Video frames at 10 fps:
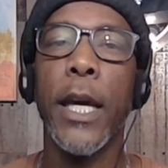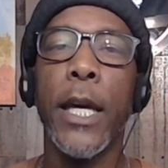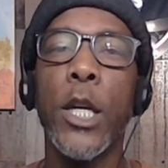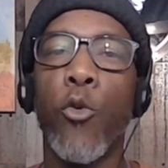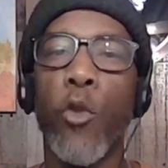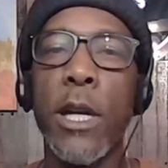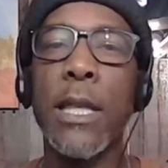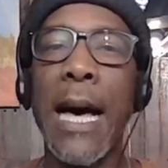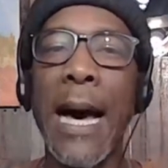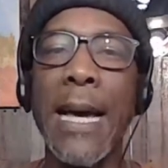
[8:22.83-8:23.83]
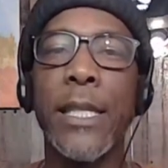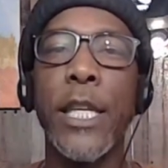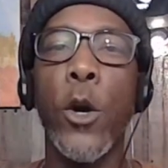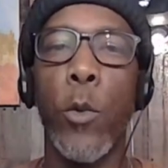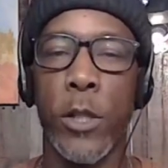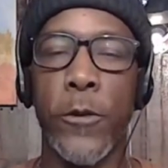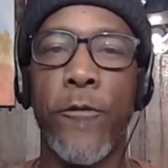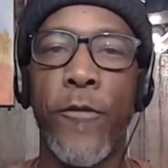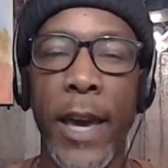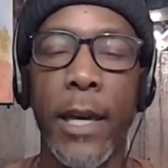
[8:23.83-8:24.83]
He realized it was
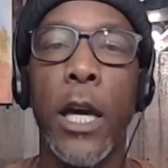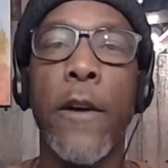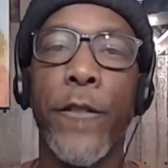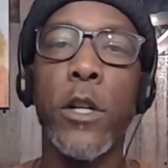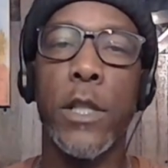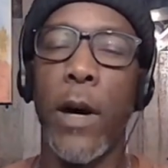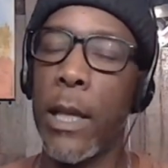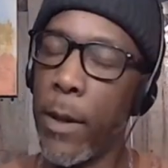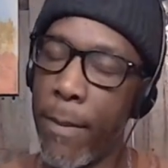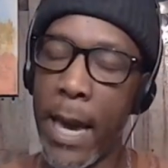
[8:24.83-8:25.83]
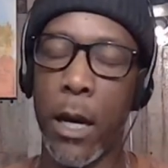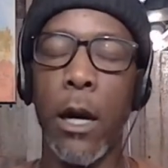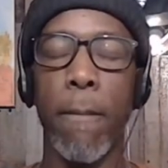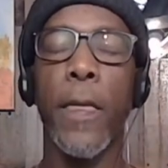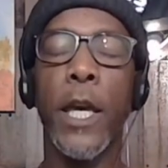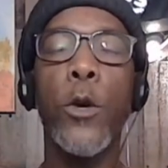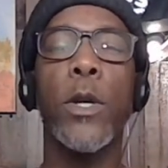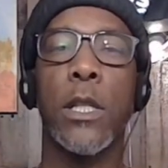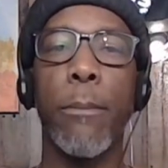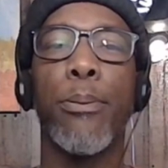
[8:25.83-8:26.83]
fake. First of all, let me back up. He
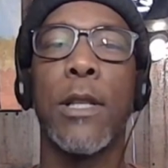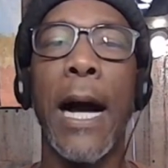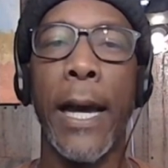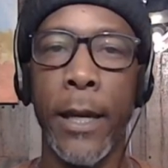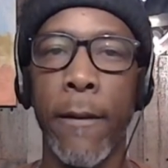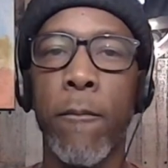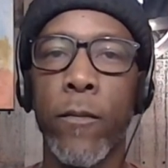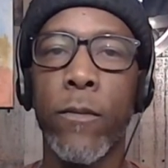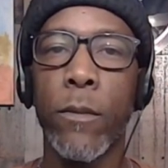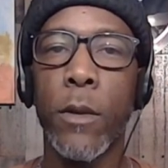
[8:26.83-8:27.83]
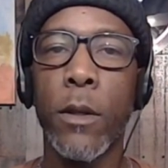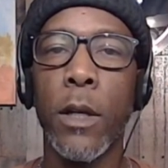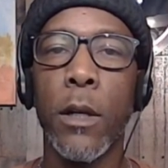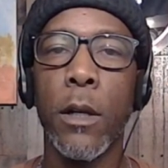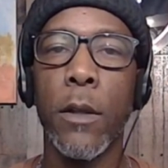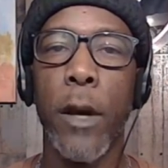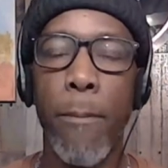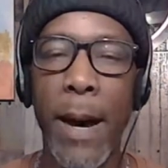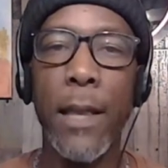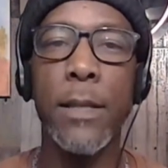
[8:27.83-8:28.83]
was complying. The
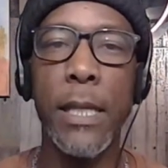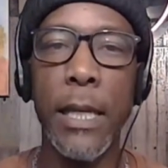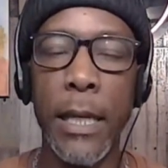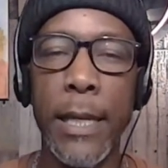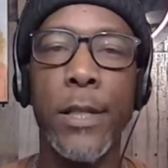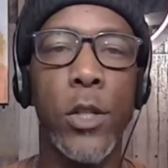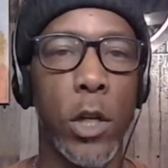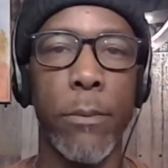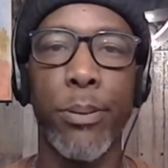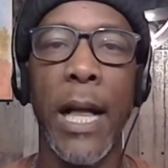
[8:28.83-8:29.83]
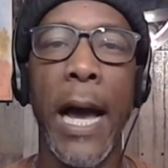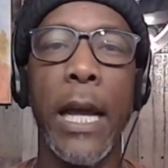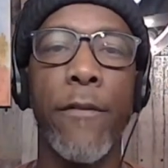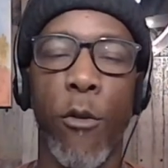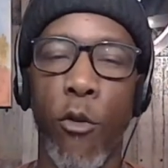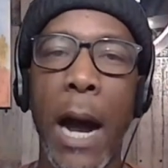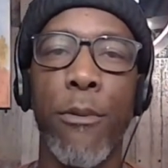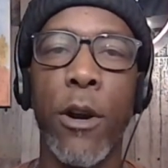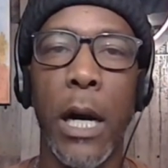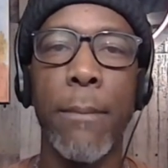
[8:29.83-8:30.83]
policy is to comply. If the
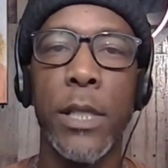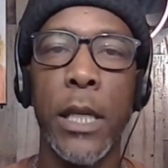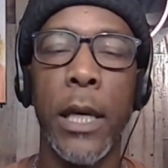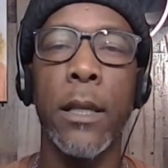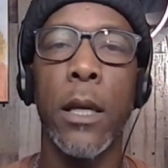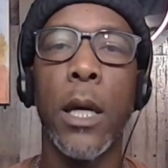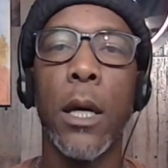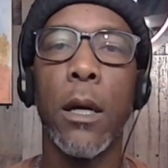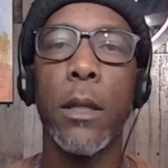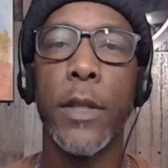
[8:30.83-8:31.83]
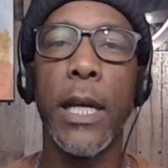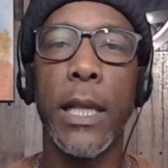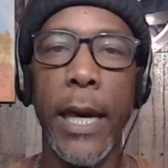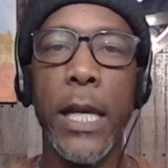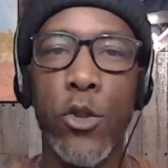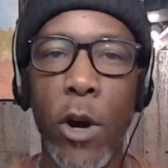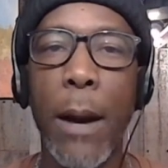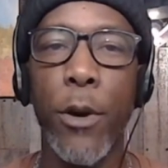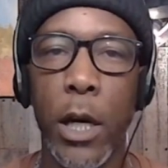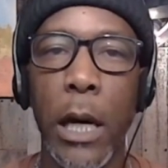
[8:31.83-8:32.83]
robber comes in, the alleged
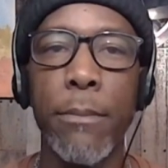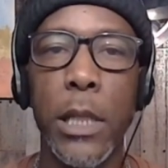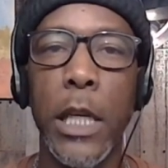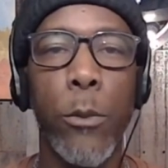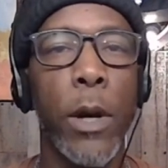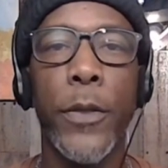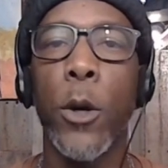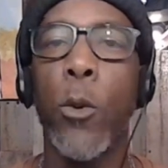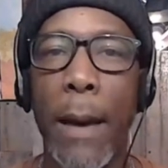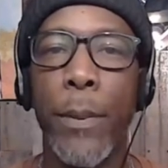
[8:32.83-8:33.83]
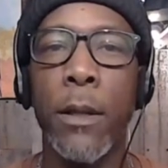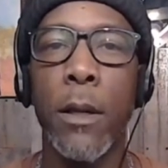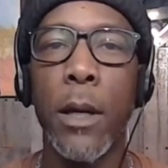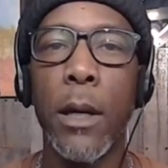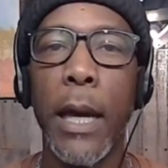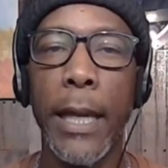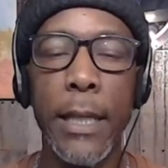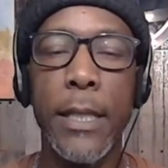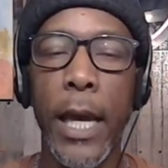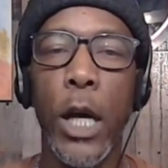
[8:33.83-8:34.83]
robber comes in with a weapon and
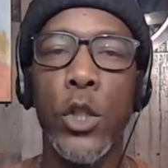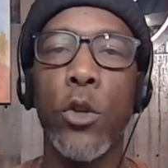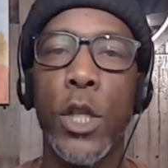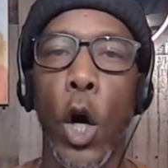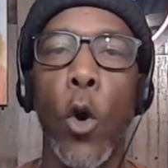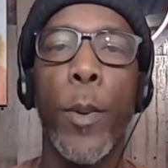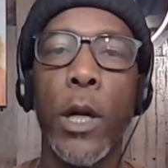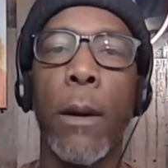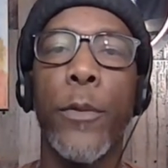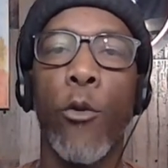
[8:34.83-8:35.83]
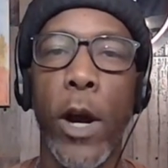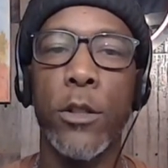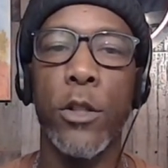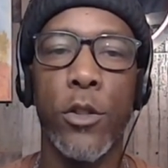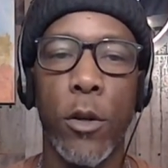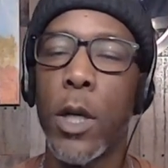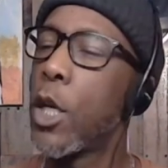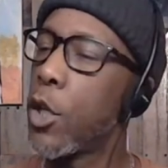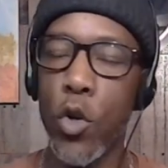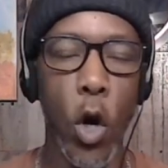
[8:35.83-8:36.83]
he tells you to open up the register,
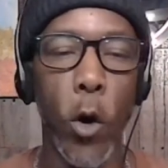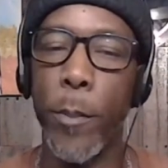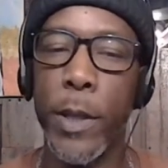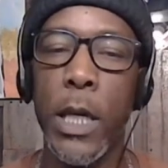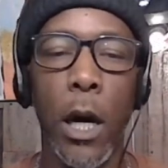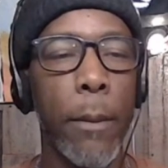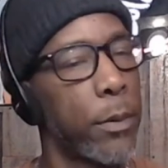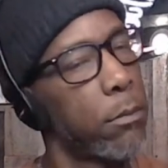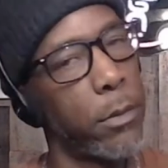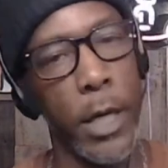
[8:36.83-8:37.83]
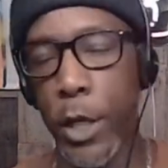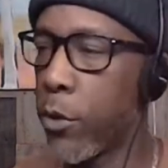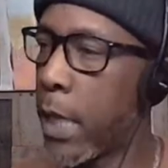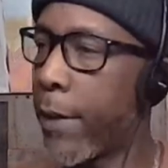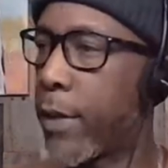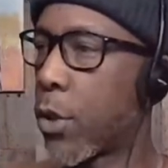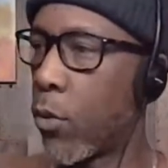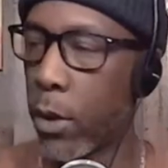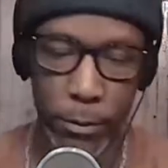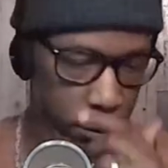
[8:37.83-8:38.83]
you open it up and you give it to
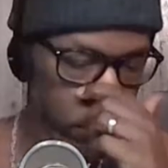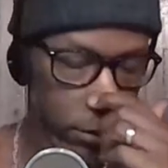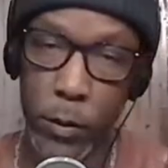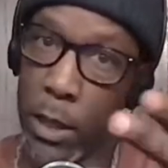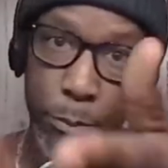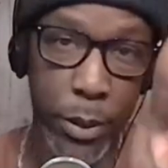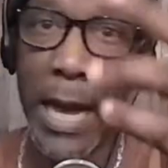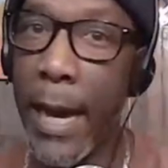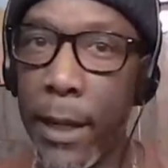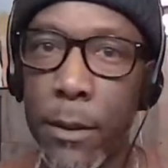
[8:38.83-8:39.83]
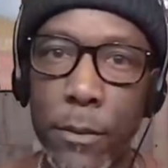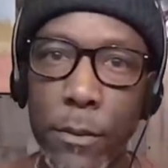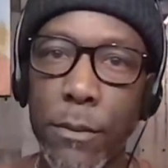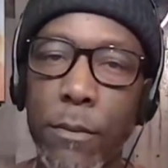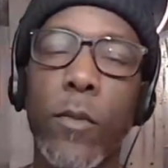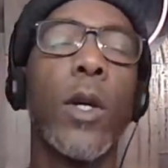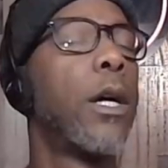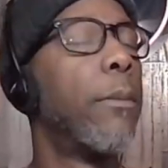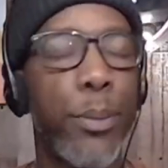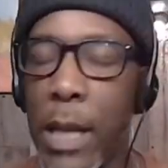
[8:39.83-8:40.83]
him. Comply
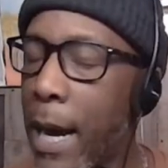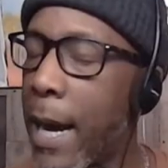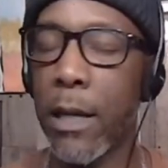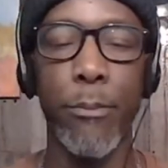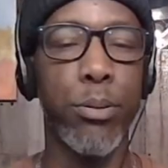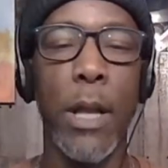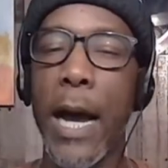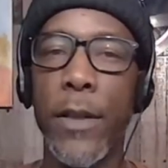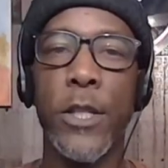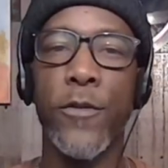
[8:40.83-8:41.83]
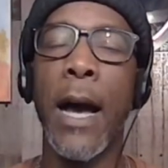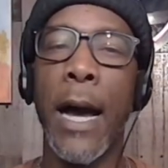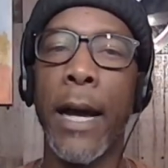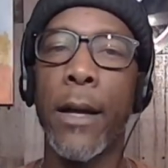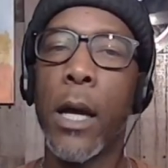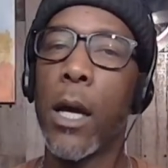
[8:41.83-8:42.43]
comply, comply. That's fine.